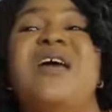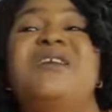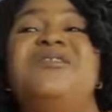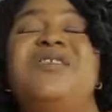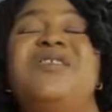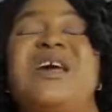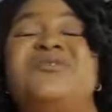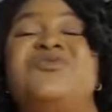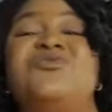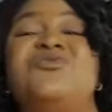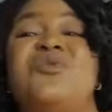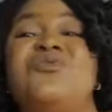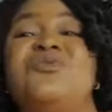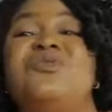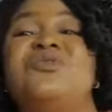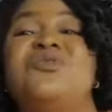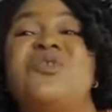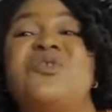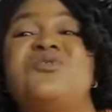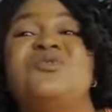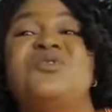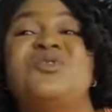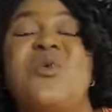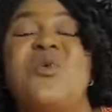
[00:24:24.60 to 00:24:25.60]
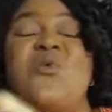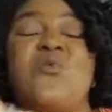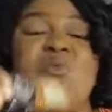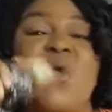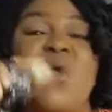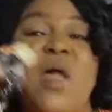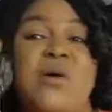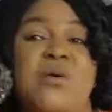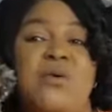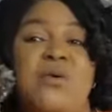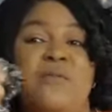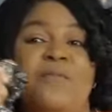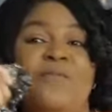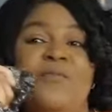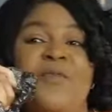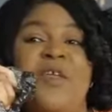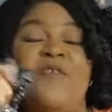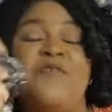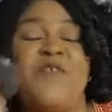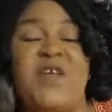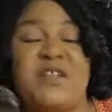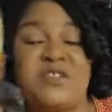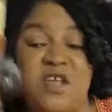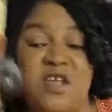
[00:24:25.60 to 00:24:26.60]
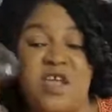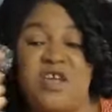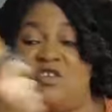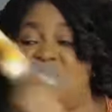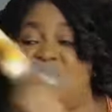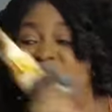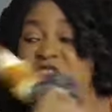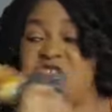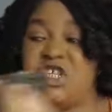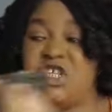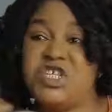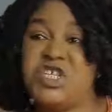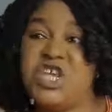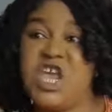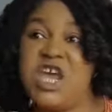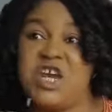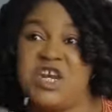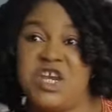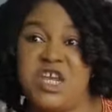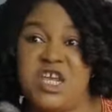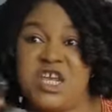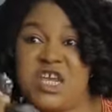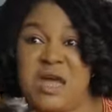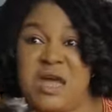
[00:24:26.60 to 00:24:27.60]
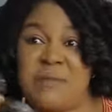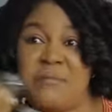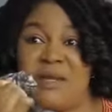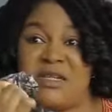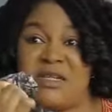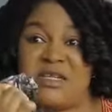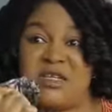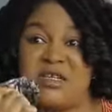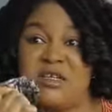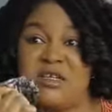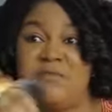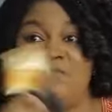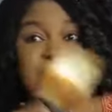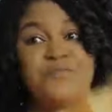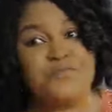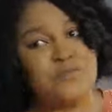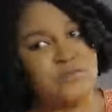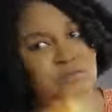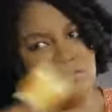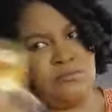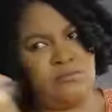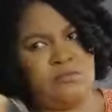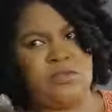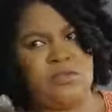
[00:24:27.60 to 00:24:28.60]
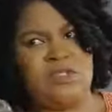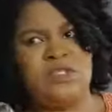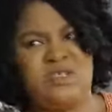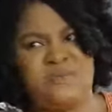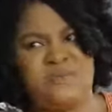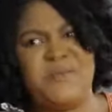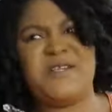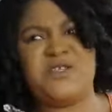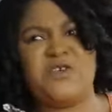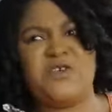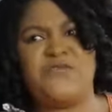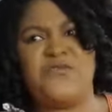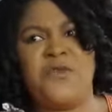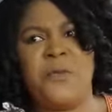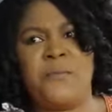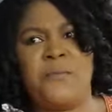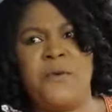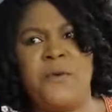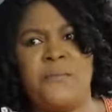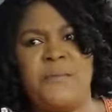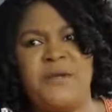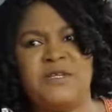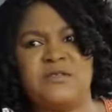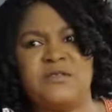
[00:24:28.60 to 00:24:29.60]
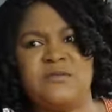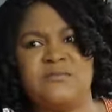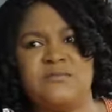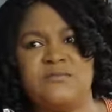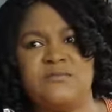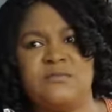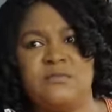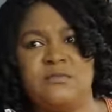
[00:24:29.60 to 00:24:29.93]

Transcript: hide that your results somewhere. In fact, it's part of your property.